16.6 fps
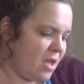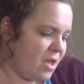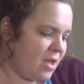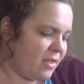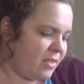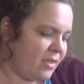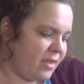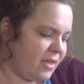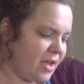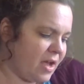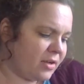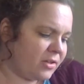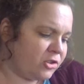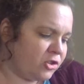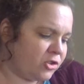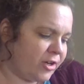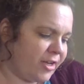The
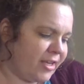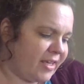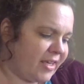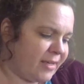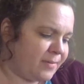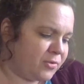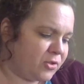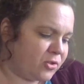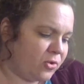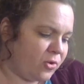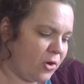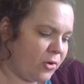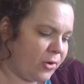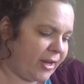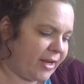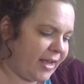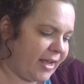young tree keeps
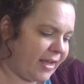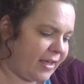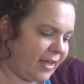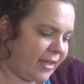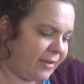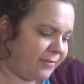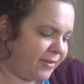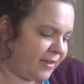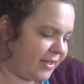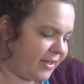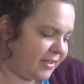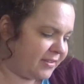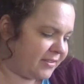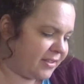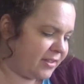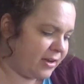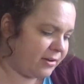growing if it
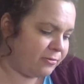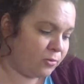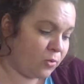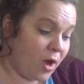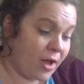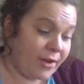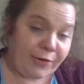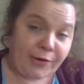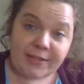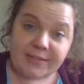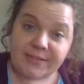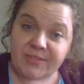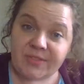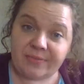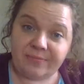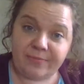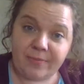gets enough water and
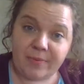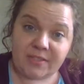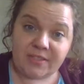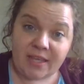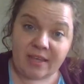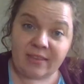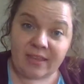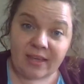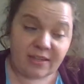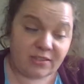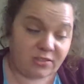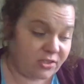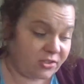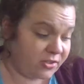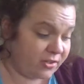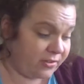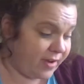sunlight
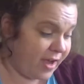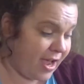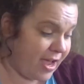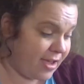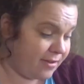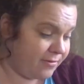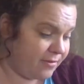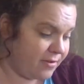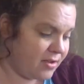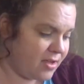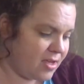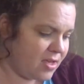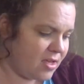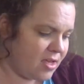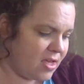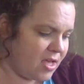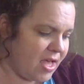to survive.
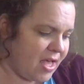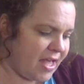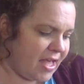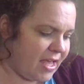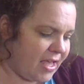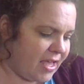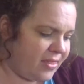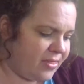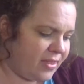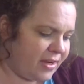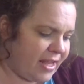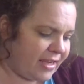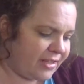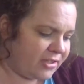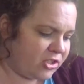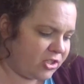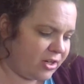In the
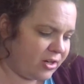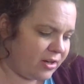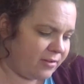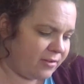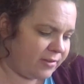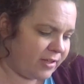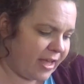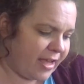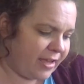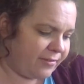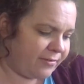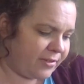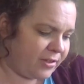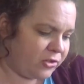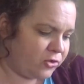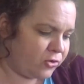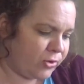next year of life,
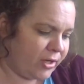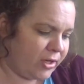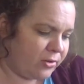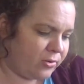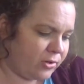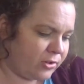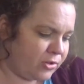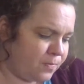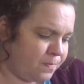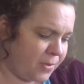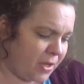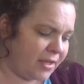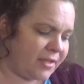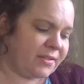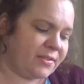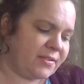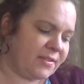the tree grows
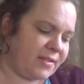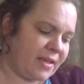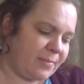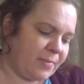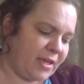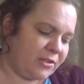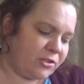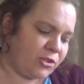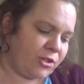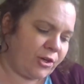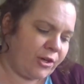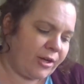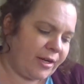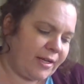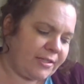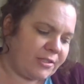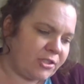buds that may
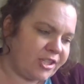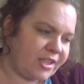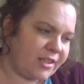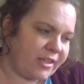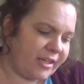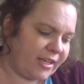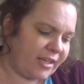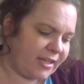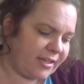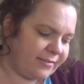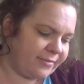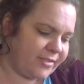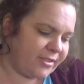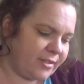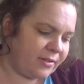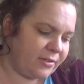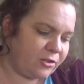turn into
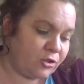leaves.